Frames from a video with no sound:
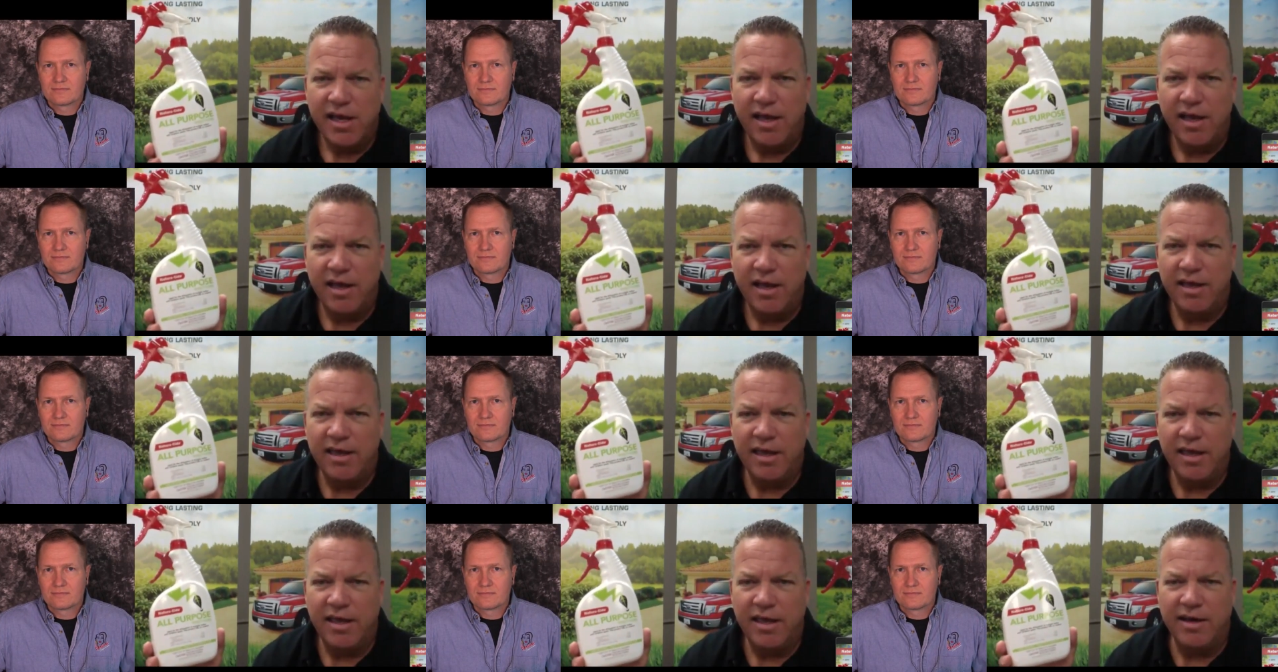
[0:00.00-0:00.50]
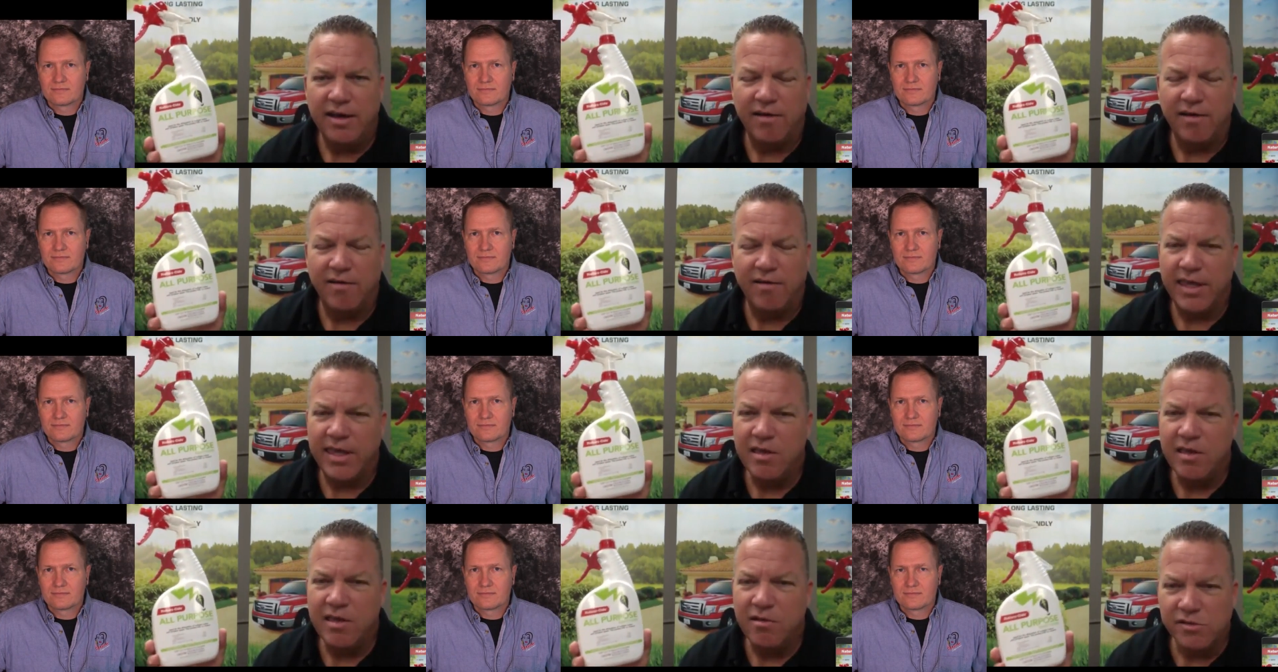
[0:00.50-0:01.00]
Speaker 1: Uh, you
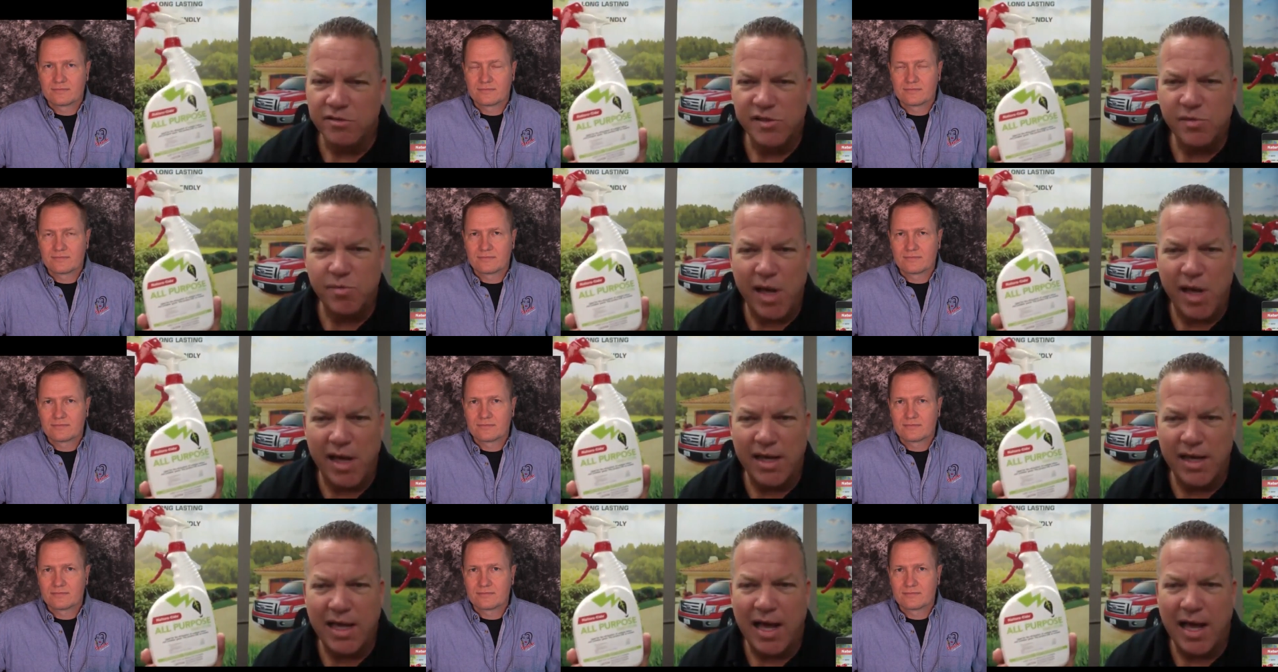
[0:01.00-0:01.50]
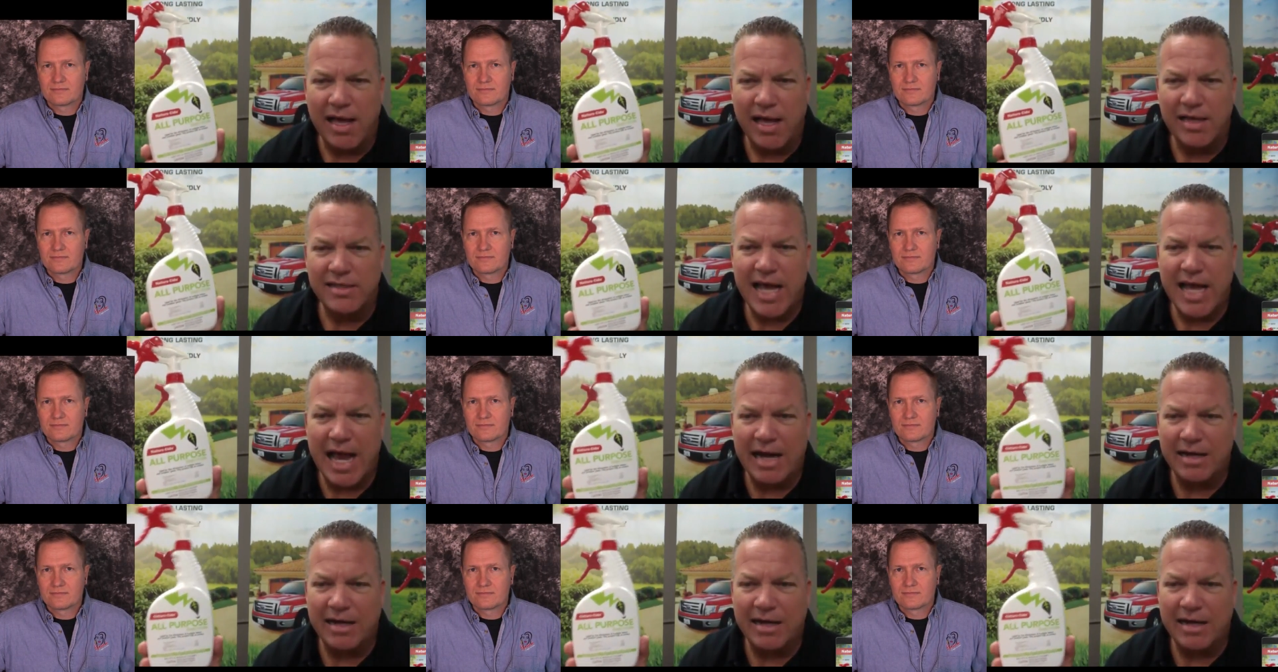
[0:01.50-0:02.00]
know, it kills them on
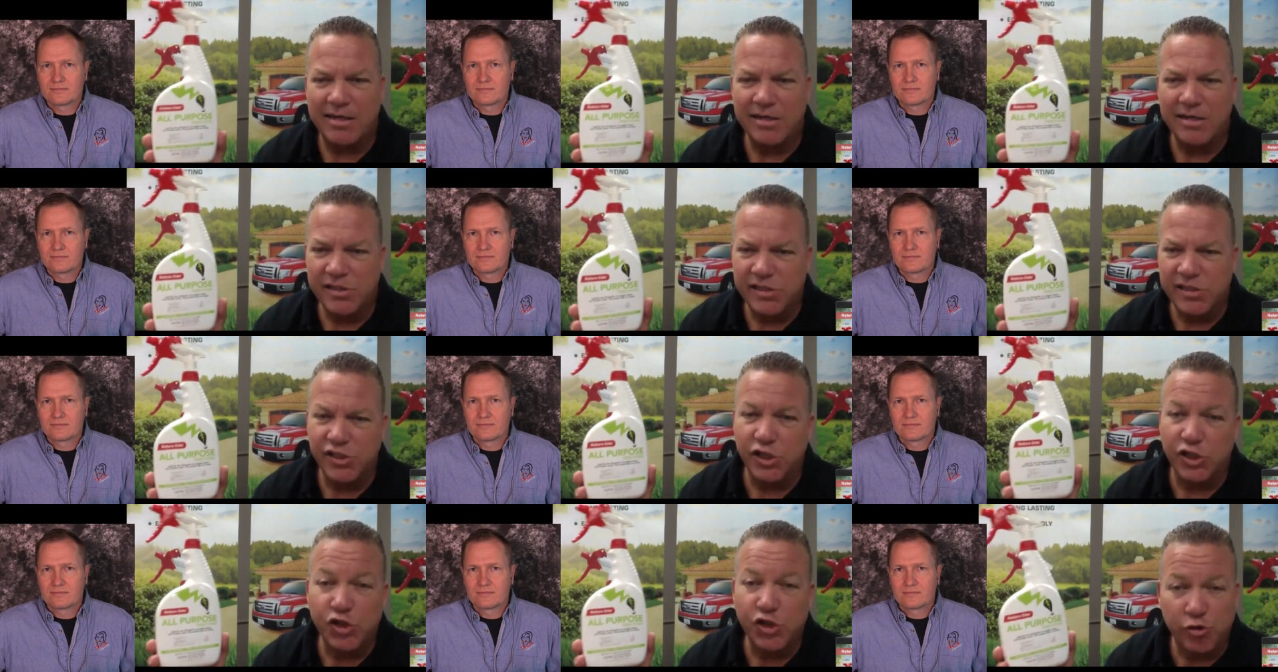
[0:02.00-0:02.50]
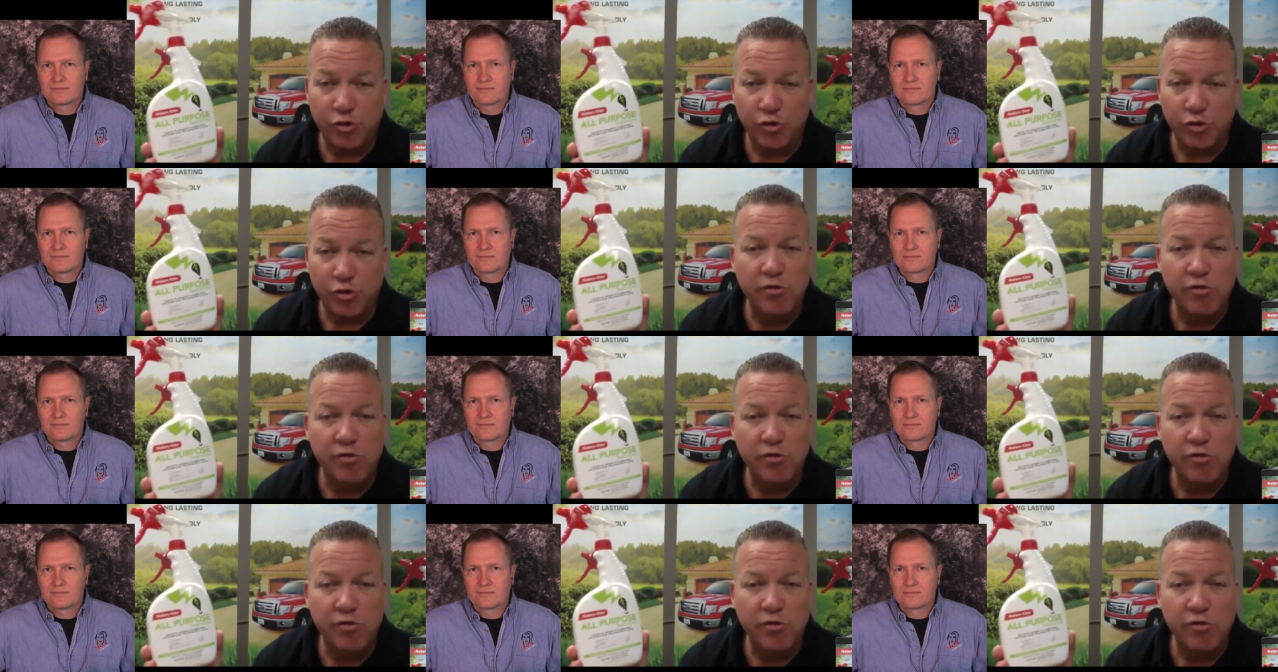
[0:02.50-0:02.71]
contact. This is a